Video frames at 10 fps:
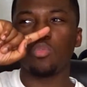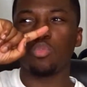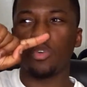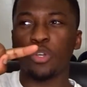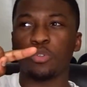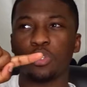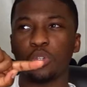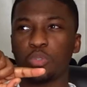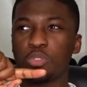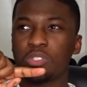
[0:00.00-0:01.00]
Royal
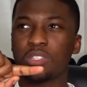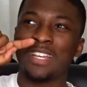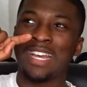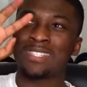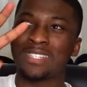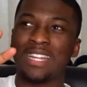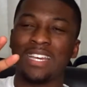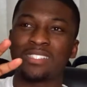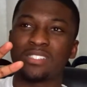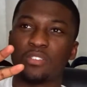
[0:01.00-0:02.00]
Toes,
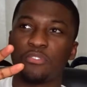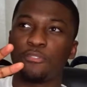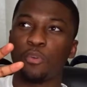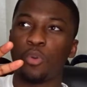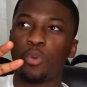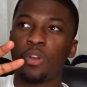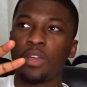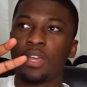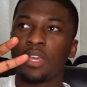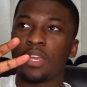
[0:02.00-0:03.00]
SNS for
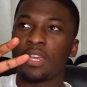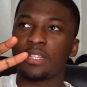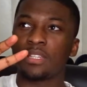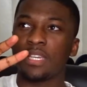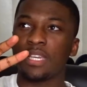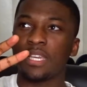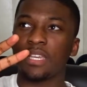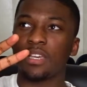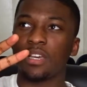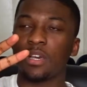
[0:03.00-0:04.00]

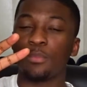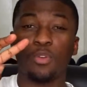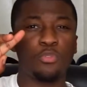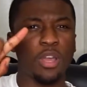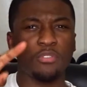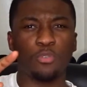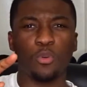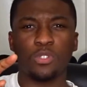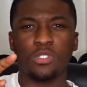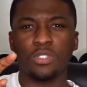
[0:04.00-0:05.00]
the Off-White
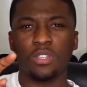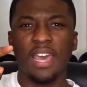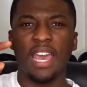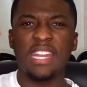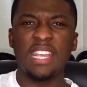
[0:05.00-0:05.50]
4s, and